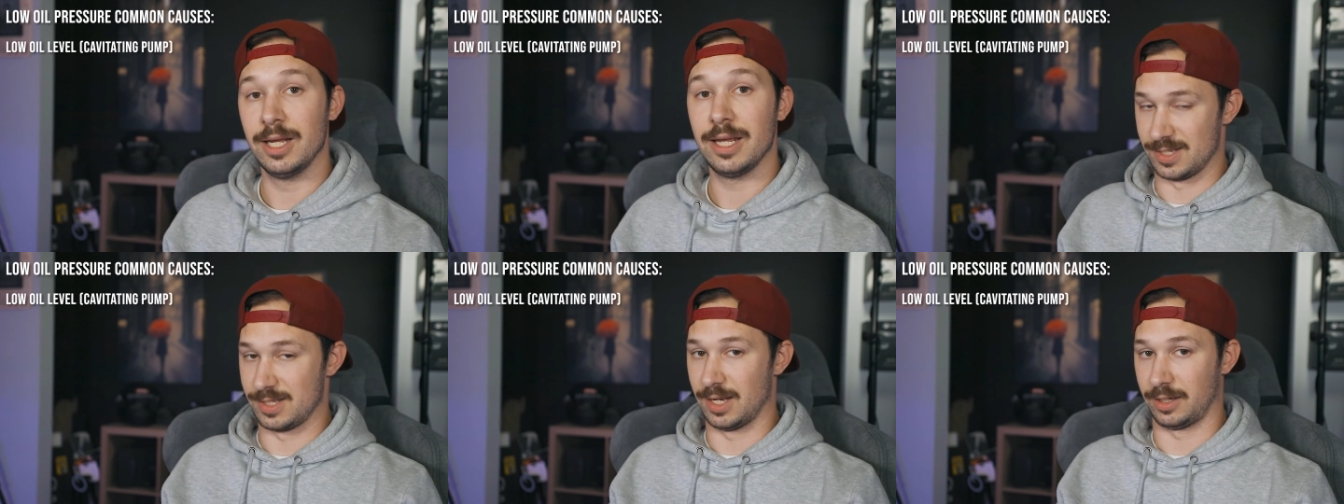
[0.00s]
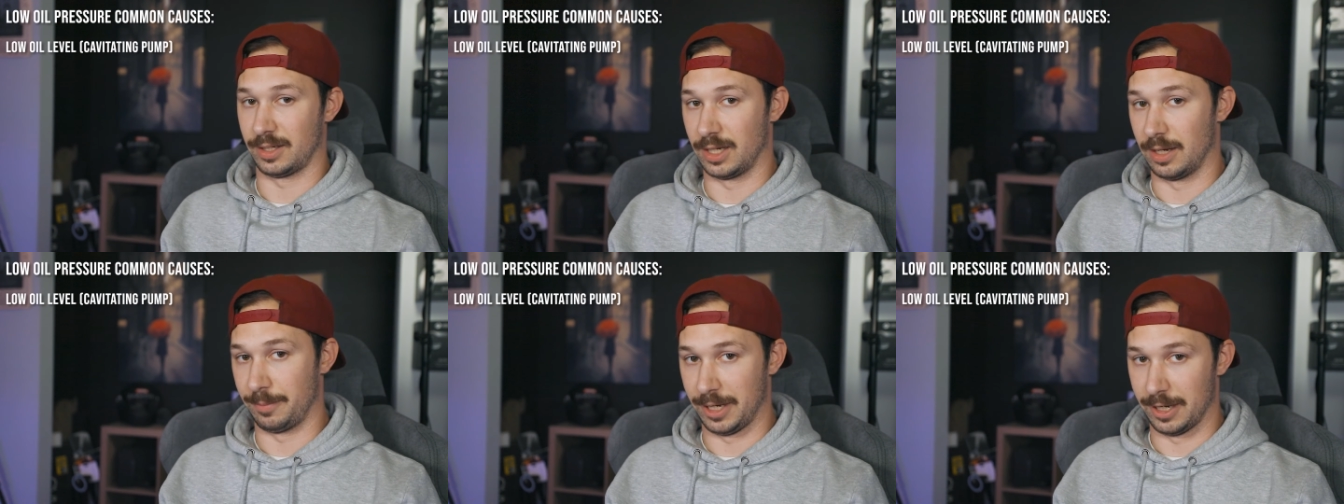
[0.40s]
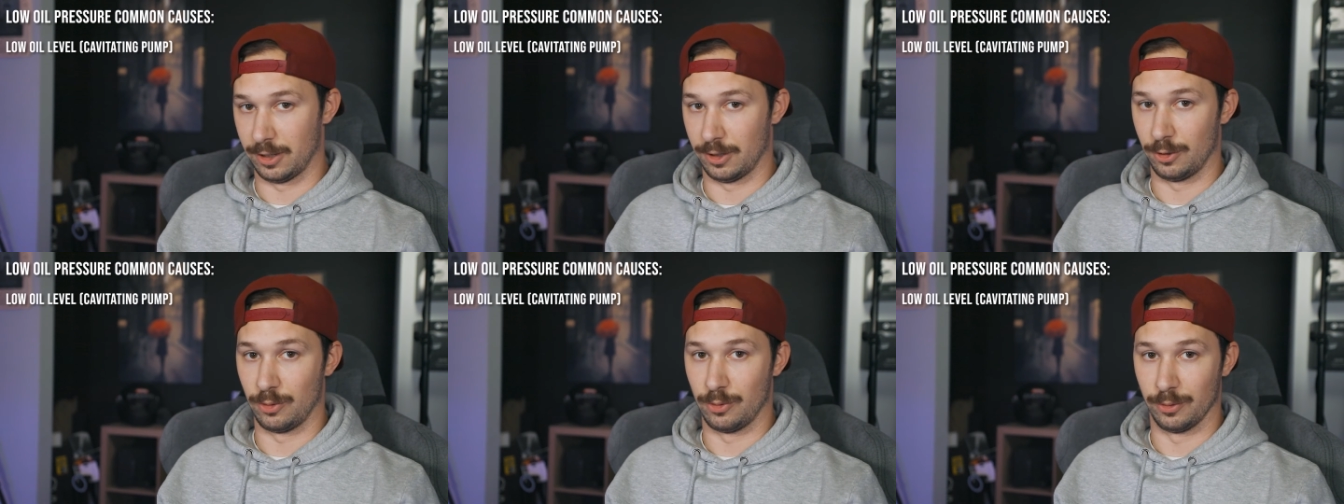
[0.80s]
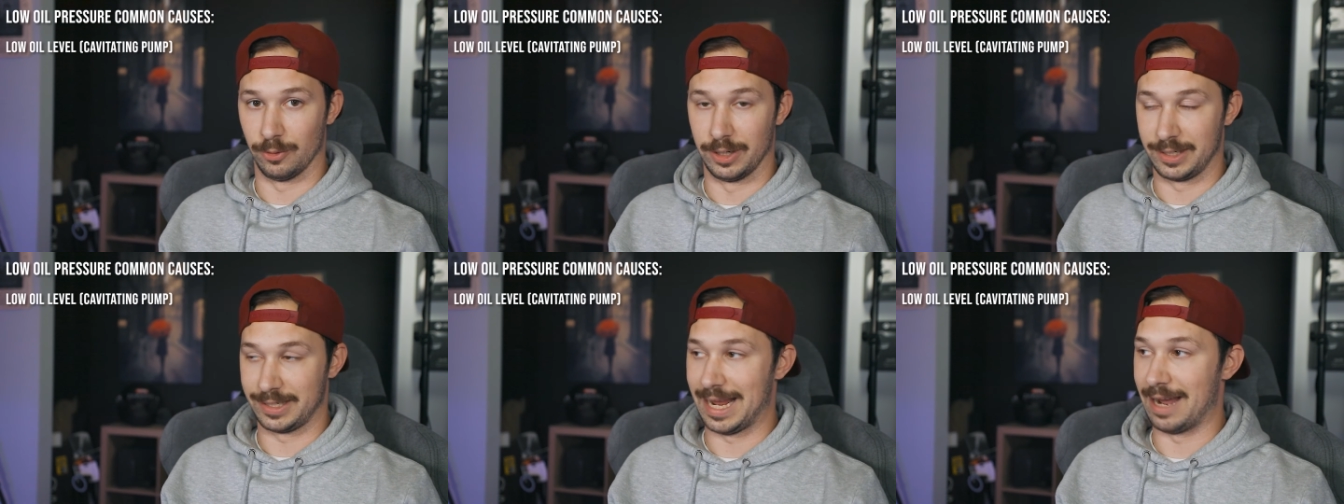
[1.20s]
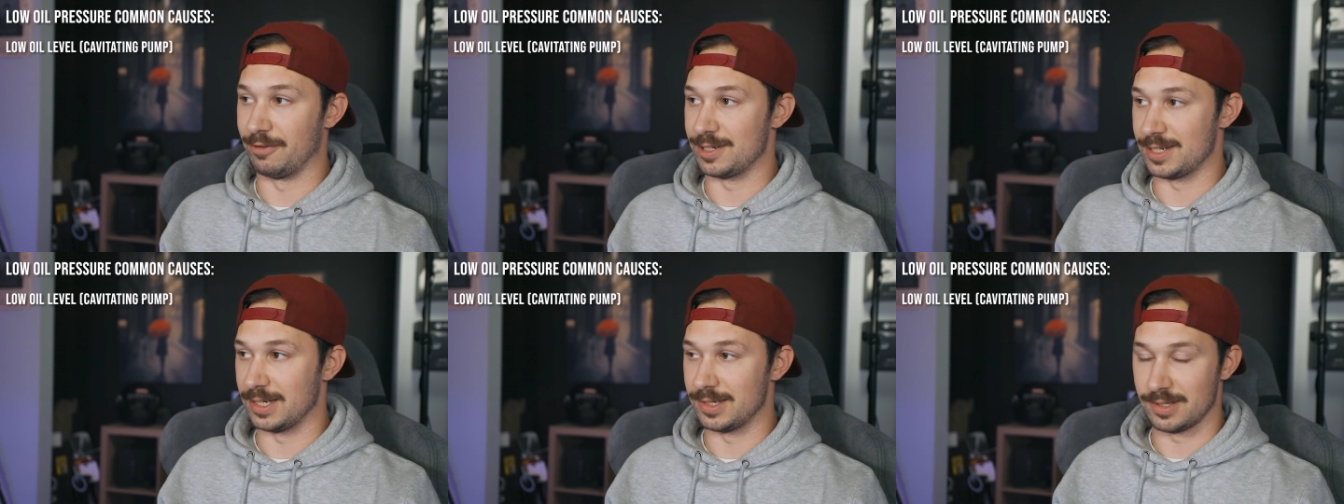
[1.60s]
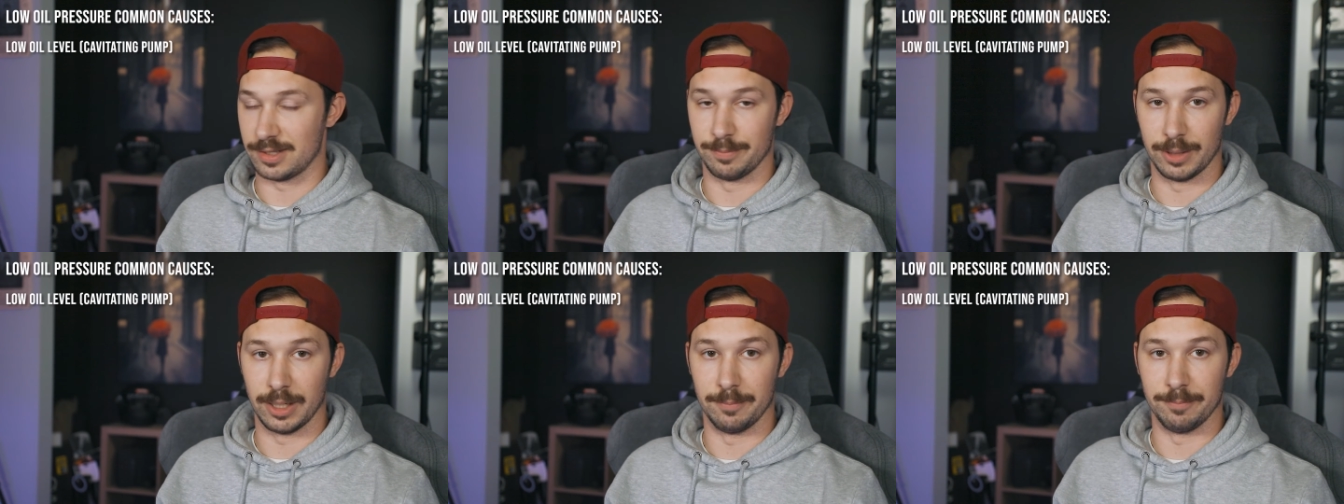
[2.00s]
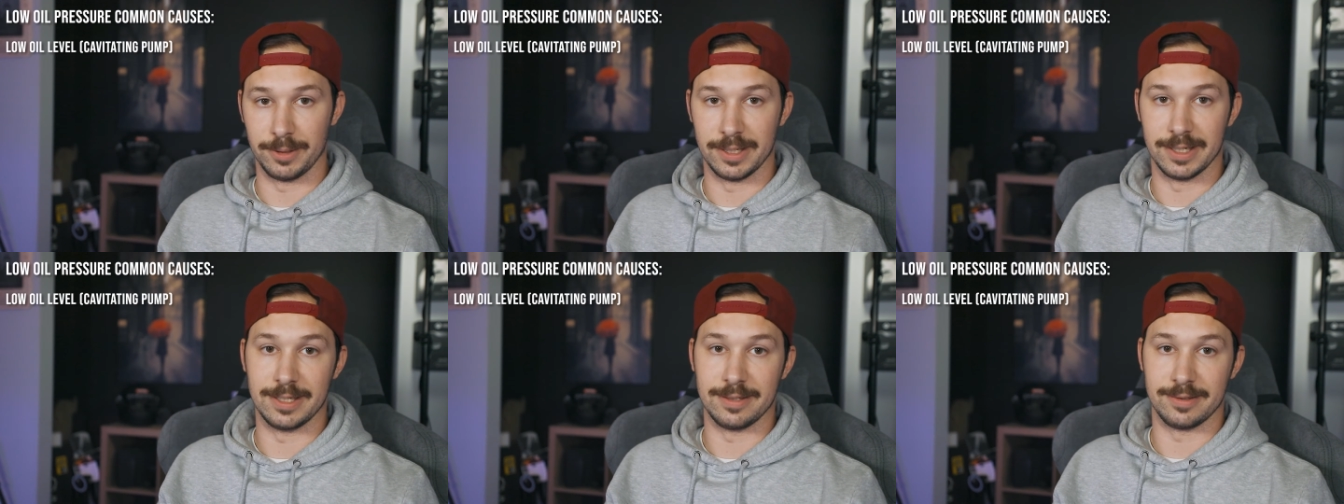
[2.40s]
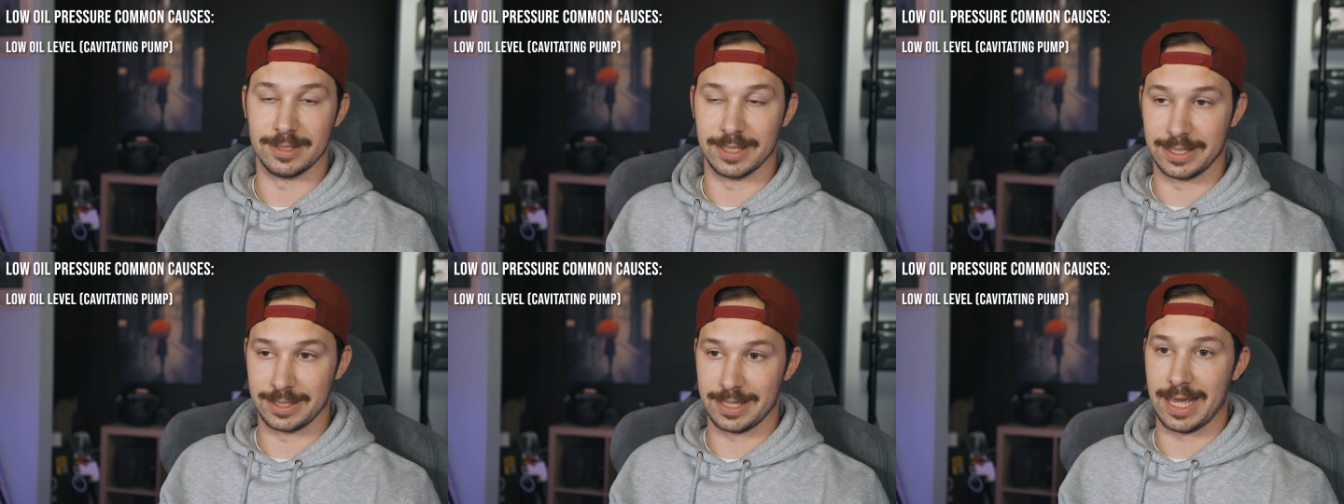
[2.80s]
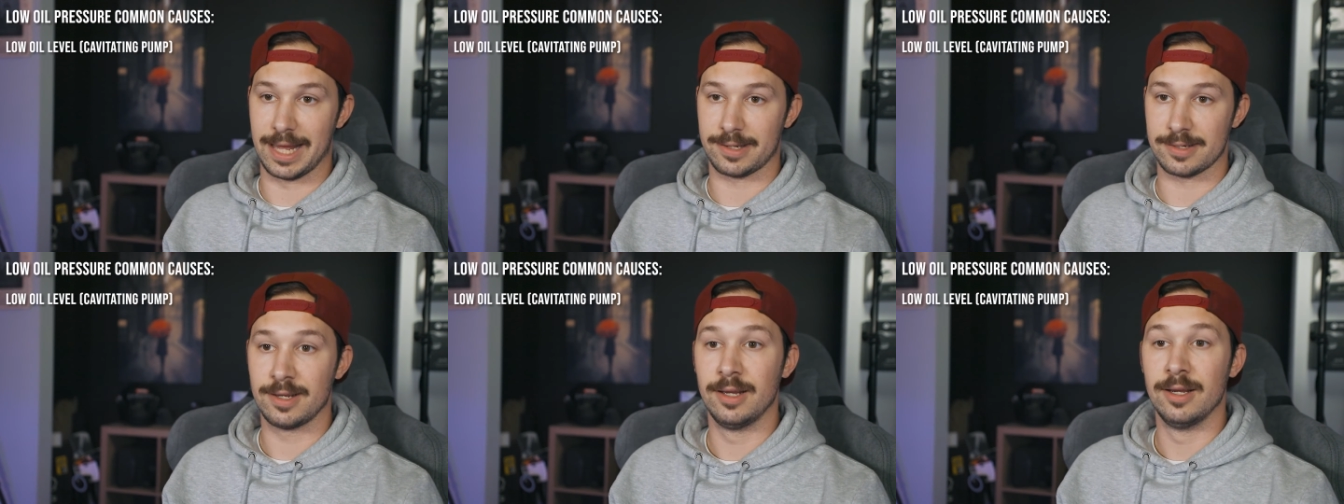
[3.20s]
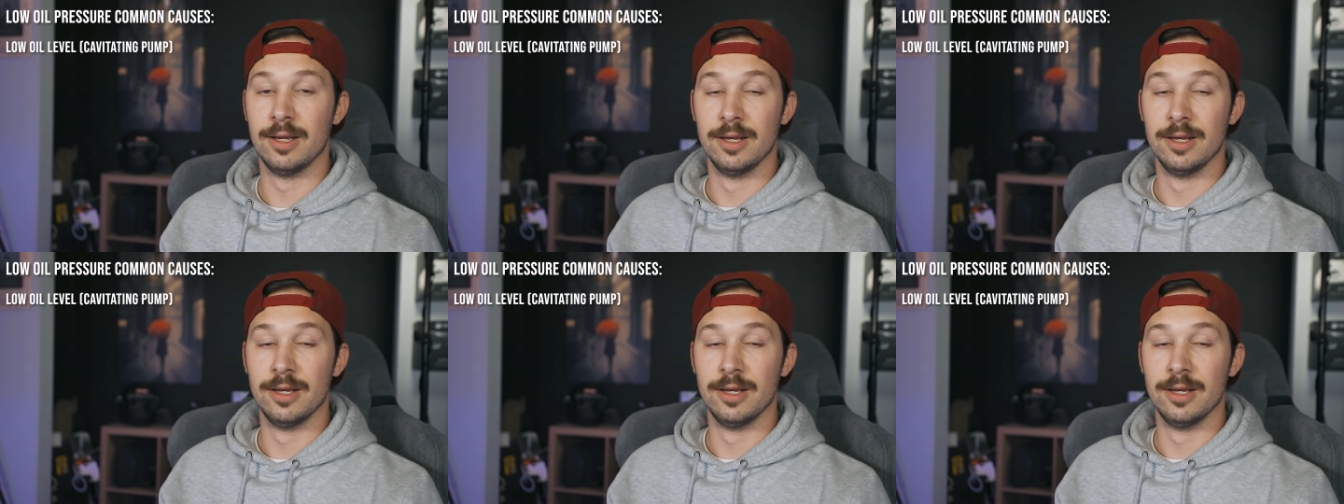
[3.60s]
sucking up air, or it cavitates the pump, anything like that.